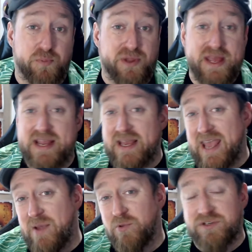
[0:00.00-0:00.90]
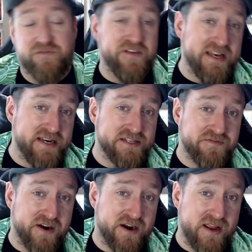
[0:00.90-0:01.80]
playing a game where defeated is
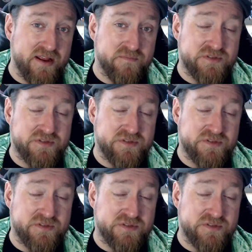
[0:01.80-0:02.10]
very